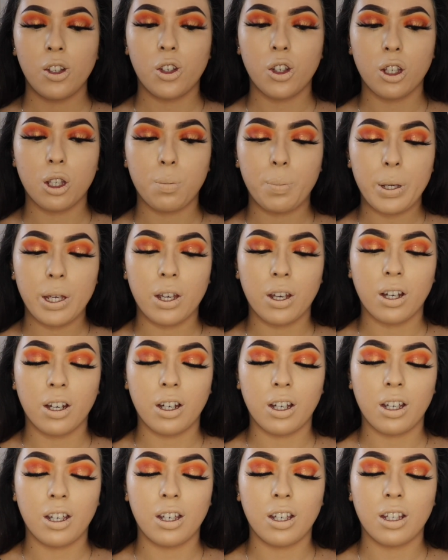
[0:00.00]
just
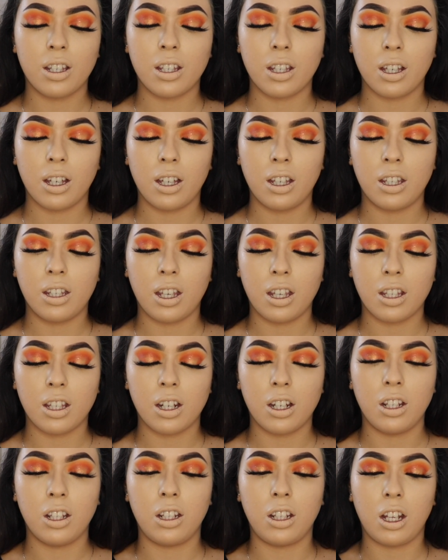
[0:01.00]
because it says it
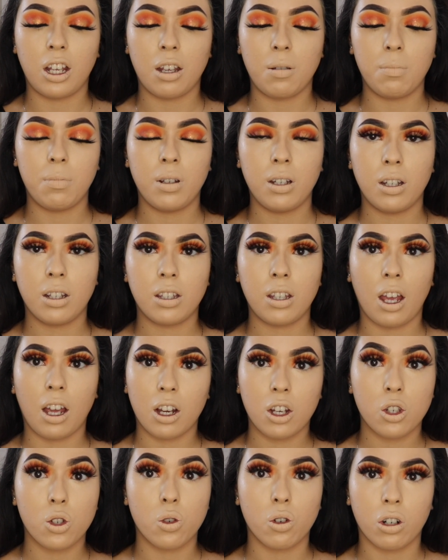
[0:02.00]
in the name, it's
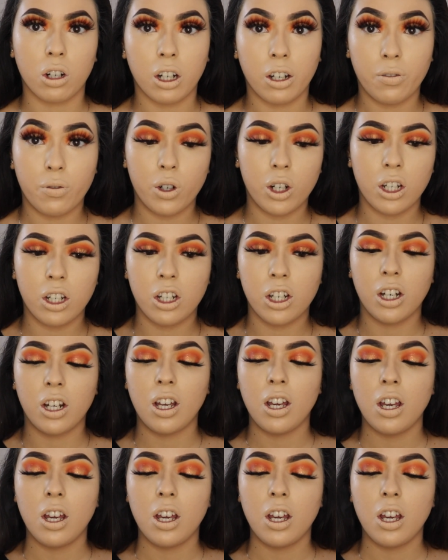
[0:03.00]
extra coverage.